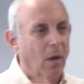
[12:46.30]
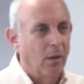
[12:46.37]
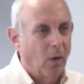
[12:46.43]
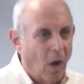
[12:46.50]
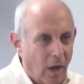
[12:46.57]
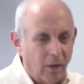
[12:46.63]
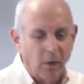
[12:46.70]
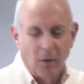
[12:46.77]

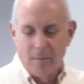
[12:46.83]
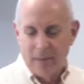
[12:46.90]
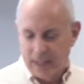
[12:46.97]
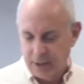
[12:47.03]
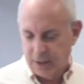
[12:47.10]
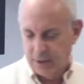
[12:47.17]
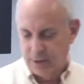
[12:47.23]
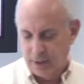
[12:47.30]
our little
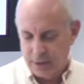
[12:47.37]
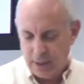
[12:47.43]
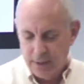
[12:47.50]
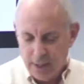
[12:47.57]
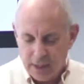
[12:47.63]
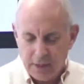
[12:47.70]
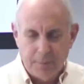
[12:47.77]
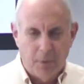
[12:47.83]
message that's
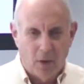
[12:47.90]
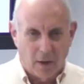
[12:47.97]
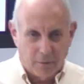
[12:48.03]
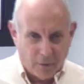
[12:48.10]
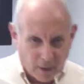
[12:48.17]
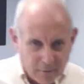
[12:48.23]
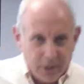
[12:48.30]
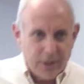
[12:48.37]
in this book
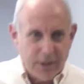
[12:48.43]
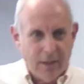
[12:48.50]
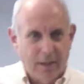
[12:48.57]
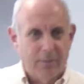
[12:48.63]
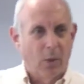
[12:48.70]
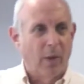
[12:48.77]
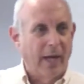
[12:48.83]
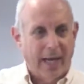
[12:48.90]
for every
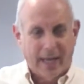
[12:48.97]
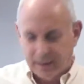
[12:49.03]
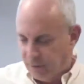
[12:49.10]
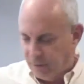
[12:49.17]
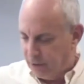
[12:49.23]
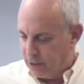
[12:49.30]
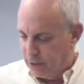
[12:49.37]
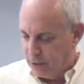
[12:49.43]
CWA
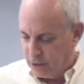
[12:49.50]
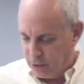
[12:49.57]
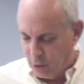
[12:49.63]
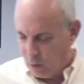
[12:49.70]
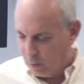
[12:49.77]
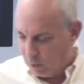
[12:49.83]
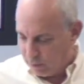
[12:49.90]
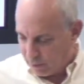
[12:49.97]
activist and
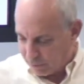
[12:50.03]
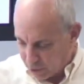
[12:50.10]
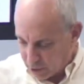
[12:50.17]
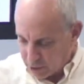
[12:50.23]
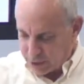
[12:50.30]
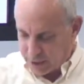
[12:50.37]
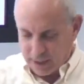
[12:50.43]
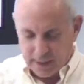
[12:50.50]
steward, the
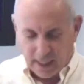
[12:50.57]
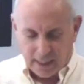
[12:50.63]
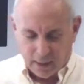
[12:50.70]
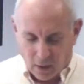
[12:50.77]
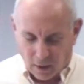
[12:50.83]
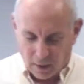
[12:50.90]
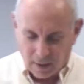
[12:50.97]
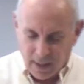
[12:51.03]
first thing they
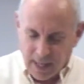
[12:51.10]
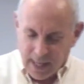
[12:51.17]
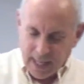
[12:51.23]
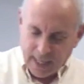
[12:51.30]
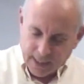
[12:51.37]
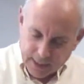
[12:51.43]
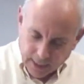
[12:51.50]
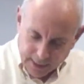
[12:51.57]
learn
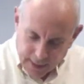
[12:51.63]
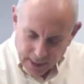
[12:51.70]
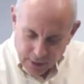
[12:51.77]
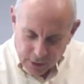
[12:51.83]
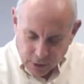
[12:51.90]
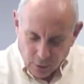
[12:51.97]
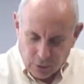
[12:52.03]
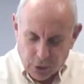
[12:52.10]
is that
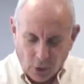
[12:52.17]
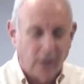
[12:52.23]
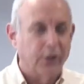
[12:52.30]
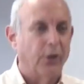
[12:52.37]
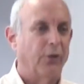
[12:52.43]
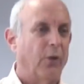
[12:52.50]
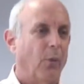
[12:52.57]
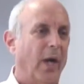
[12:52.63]
these two
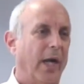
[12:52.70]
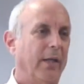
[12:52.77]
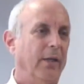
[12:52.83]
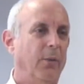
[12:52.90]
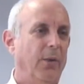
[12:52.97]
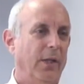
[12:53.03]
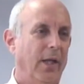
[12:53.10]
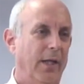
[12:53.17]
charts are
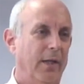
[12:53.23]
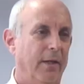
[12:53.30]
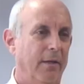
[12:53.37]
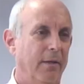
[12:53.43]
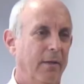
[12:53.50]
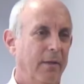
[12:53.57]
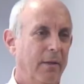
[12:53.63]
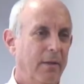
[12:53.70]
directly related.
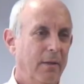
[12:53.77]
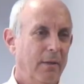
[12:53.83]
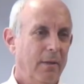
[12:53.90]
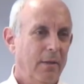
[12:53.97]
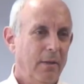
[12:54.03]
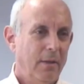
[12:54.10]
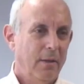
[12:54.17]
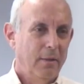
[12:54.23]

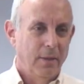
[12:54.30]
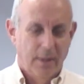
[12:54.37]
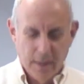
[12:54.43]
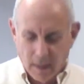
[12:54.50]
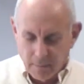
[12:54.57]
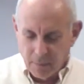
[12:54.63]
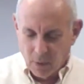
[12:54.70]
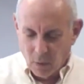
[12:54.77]
The
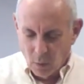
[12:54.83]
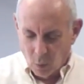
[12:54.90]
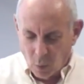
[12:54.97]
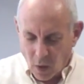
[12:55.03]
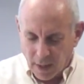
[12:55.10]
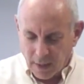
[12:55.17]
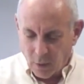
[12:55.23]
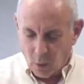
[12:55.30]
number
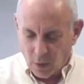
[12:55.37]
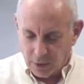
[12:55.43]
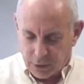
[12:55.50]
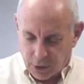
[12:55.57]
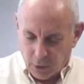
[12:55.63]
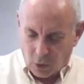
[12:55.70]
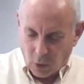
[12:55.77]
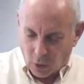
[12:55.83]
one or
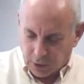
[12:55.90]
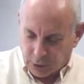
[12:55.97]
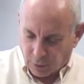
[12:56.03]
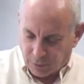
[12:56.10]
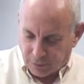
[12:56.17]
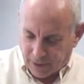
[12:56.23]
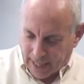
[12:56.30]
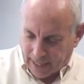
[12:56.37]
two
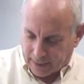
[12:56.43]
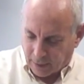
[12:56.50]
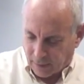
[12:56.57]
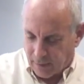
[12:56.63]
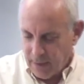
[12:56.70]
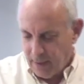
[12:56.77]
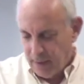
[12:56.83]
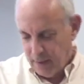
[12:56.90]
causal
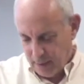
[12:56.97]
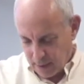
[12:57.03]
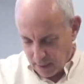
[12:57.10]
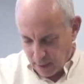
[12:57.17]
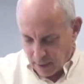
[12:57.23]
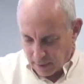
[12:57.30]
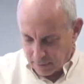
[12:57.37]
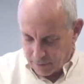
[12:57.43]
factor
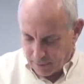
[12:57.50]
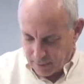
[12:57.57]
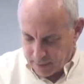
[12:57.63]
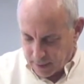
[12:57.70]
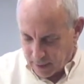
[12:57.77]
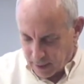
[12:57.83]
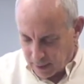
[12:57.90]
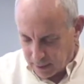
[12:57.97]
of
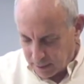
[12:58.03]
the